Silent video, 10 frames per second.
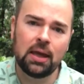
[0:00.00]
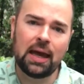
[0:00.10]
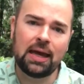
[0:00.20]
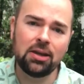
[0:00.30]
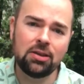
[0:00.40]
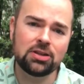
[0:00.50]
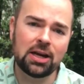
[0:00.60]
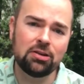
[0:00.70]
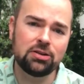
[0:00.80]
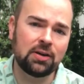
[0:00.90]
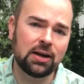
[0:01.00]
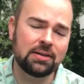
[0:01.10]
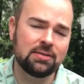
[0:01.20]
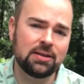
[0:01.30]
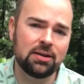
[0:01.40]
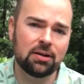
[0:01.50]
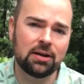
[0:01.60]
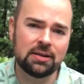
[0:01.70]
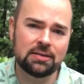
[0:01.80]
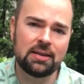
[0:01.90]
Another challenge you've got to consider
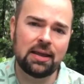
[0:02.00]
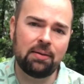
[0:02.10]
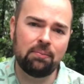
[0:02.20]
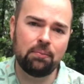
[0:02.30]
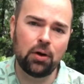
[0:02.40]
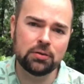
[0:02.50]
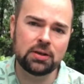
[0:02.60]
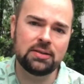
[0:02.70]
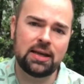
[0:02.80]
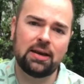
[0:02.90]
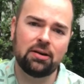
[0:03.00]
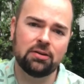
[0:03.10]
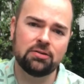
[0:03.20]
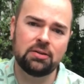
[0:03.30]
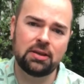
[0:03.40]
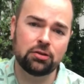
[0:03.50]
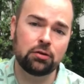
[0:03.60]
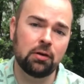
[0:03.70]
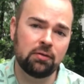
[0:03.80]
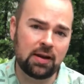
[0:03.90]
is that most containers that you're
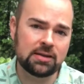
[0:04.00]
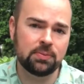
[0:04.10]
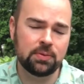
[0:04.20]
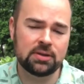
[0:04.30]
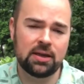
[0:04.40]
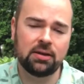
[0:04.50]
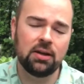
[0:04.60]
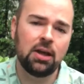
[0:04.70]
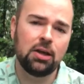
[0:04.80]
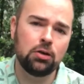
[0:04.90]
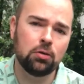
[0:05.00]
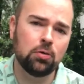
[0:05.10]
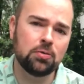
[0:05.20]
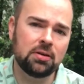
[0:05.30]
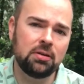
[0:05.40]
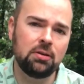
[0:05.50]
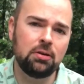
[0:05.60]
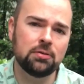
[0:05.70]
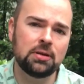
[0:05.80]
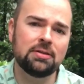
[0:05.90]
growing vegetables in, you're
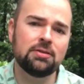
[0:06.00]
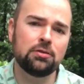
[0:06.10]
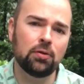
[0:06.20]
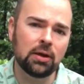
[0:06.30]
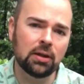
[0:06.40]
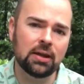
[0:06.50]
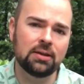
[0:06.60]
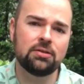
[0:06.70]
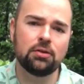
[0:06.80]
using a soilless